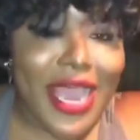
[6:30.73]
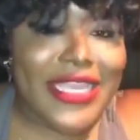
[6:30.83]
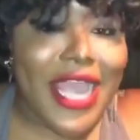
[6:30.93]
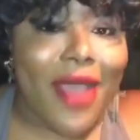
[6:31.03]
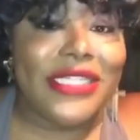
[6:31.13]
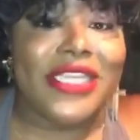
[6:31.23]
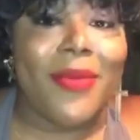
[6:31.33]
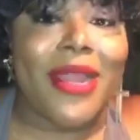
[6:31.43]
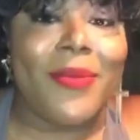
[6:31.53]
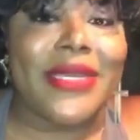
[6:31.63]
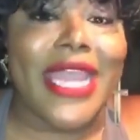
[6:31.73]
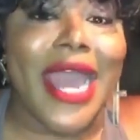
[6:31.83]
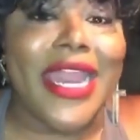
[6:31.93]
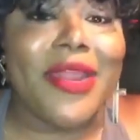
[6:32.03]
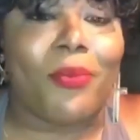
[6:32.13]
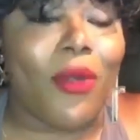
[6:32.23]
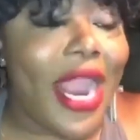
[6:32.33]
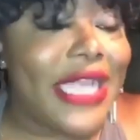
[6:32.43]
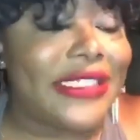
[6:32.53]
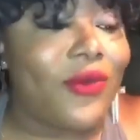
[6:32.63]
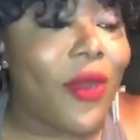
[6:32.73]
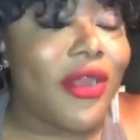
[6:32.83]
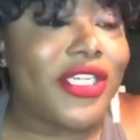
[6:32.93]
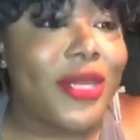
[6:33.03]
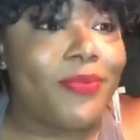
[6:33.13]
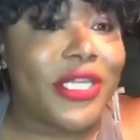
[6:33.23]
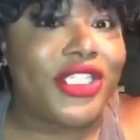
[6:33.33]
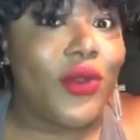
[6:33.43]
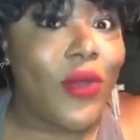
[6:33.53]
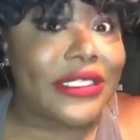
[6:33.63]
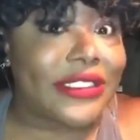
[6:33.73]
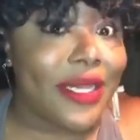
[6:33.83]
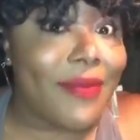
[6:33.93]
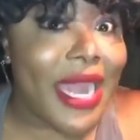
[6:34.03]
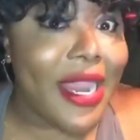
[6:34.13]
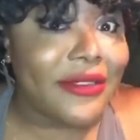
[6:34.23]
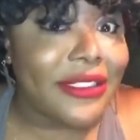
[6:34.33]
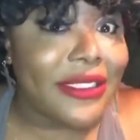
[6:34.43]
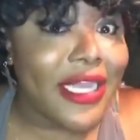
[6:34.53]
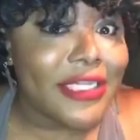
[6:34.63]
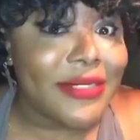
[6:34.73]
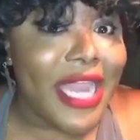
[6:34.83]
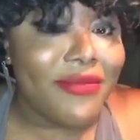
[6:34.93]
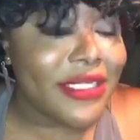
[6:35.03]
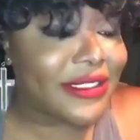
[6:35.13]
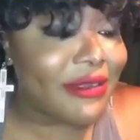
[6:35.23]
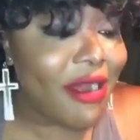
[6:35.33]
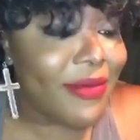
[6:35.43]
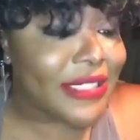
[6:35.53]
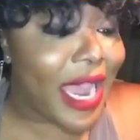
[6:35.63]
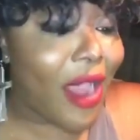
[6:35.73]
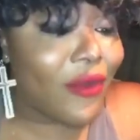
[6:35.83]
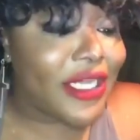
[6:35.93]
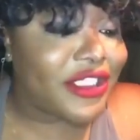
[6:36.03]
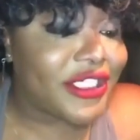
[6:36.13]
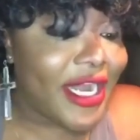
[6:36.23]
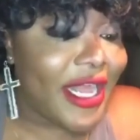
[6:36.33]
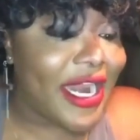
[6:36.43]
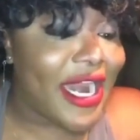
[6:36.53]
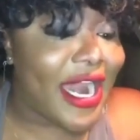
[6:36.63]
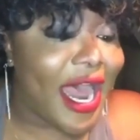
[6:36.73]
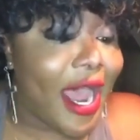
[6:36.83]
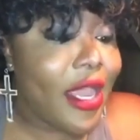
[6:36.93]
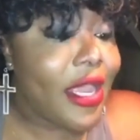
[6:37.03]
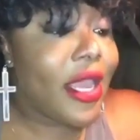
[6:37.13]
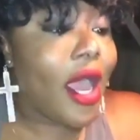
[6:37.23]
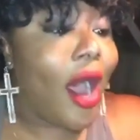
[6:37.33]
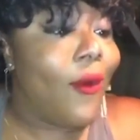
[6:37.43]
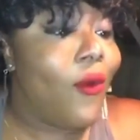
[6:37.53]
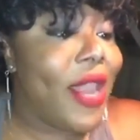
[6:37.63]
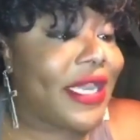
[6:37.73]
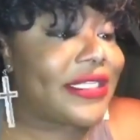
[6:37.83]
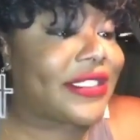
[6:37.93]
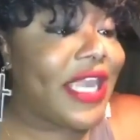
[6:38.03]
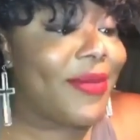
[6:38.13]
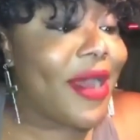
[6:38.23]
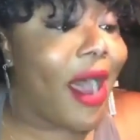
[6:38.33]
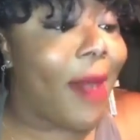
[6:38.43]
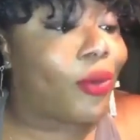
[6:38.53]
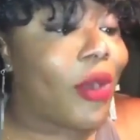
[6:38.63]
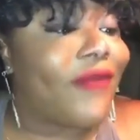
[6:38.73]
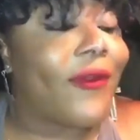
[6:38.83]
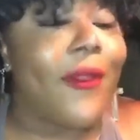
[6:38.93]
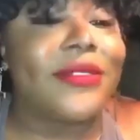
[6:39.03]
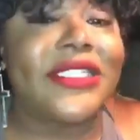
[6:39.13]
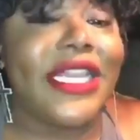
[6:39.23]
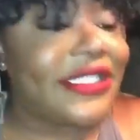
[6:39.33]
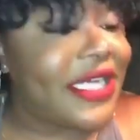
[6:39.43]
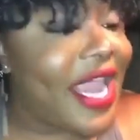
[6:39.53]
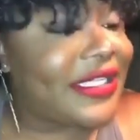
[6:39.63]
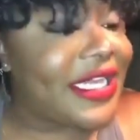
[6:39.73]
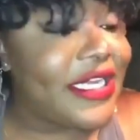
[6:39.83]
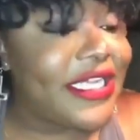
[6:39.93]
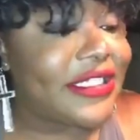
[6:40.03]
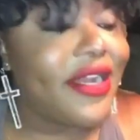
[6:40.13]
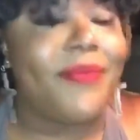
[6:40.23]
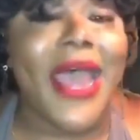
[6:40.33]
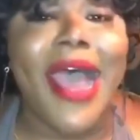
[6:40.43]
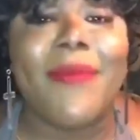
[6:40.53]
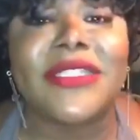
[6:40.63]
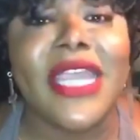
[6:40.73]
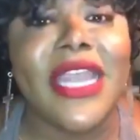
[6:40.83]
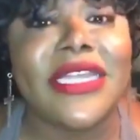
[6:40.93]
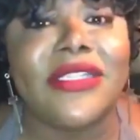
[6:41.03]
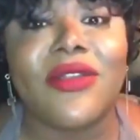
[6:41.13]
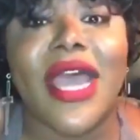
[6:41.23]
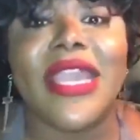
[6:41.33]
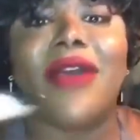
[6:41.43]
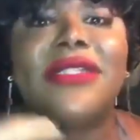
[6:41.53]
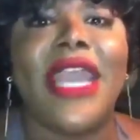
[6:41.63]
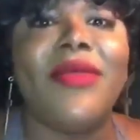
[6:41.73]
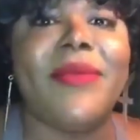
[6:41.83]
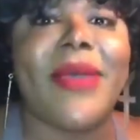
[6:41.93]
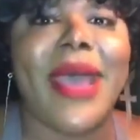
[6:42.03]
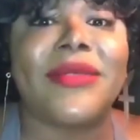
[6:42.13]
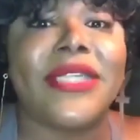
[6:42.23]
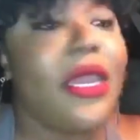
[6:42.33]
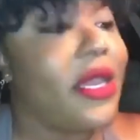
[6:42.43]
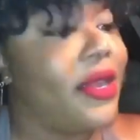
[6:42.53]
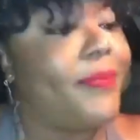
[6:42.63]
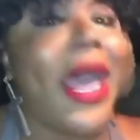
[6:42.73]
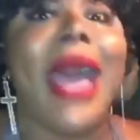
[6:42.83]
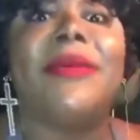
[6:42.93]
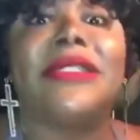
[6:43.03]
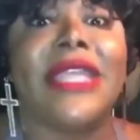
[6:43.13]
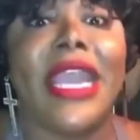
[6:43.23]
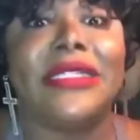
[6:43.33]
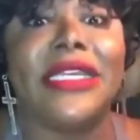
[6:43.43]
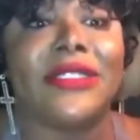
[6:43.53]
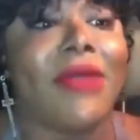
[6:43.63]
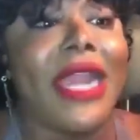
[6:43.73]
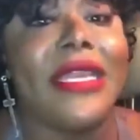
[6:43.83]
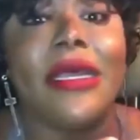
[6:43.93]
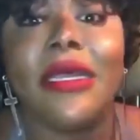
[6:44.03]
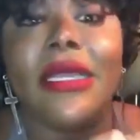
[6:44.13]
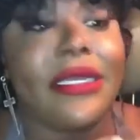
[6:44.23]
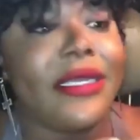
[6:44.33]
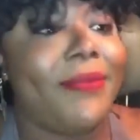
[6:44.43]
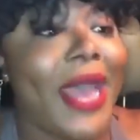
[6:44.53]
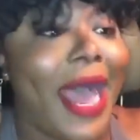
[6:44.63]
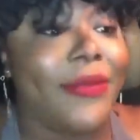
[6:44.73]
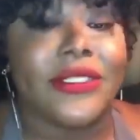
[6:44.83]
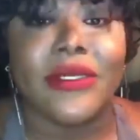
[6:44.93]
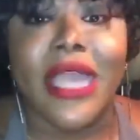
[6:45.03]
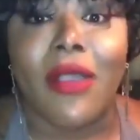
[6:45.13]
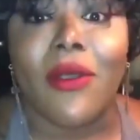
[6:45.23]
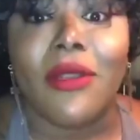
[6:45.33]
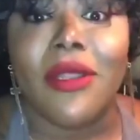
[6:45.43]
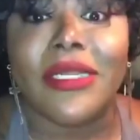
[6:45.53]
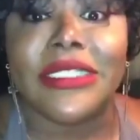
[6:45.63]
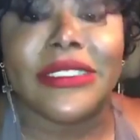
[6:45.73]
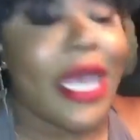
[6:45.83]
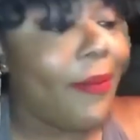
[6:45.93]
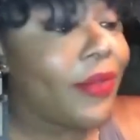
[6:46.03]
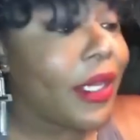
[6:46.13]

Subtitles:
y'all be jumping up and down at the praise and worship, but you're with somebody else's husband after service? Oh, the shanda-da-da-da. A wicked scheming heart, Proverbs 6 and 18. Listen, the Bible said this. You know how y'all tell me the Bible said? The Bible says this right here. The Bible. So y'all go look this up.